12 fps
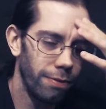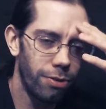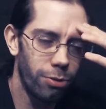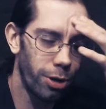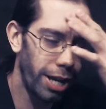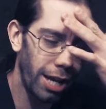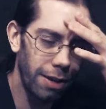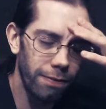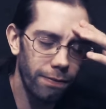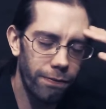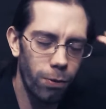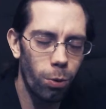3,
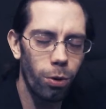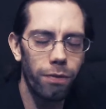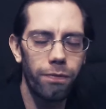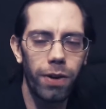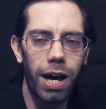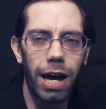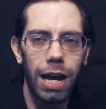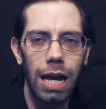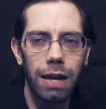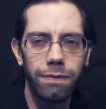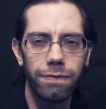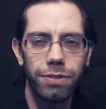4,
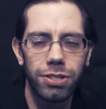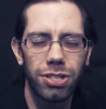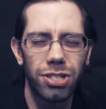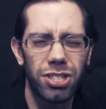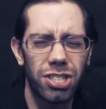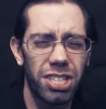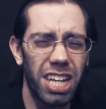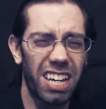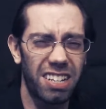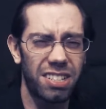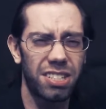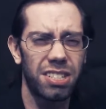5,
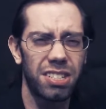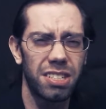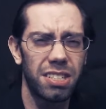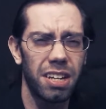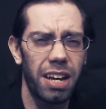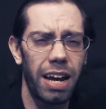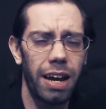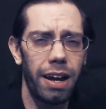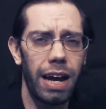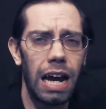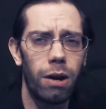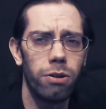6
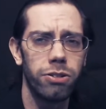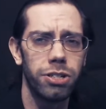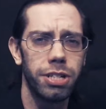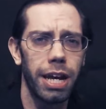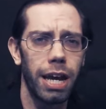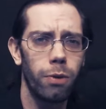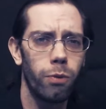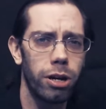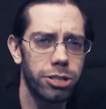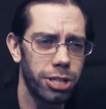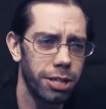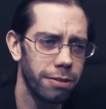hours a day
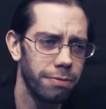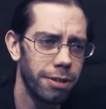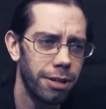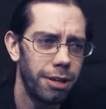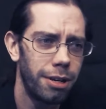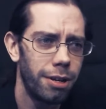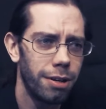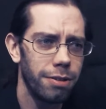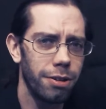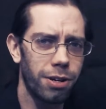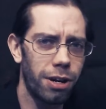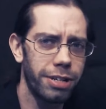watching
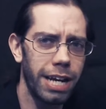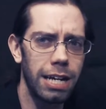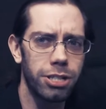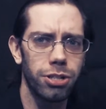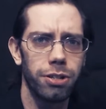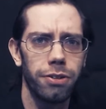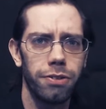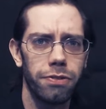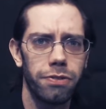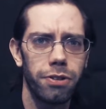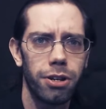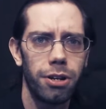the
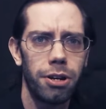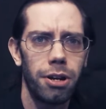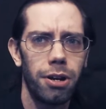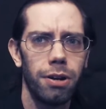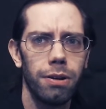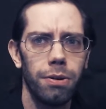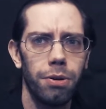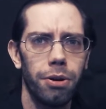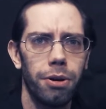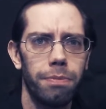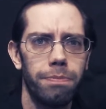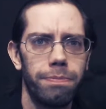Kardashians
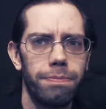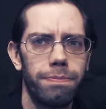or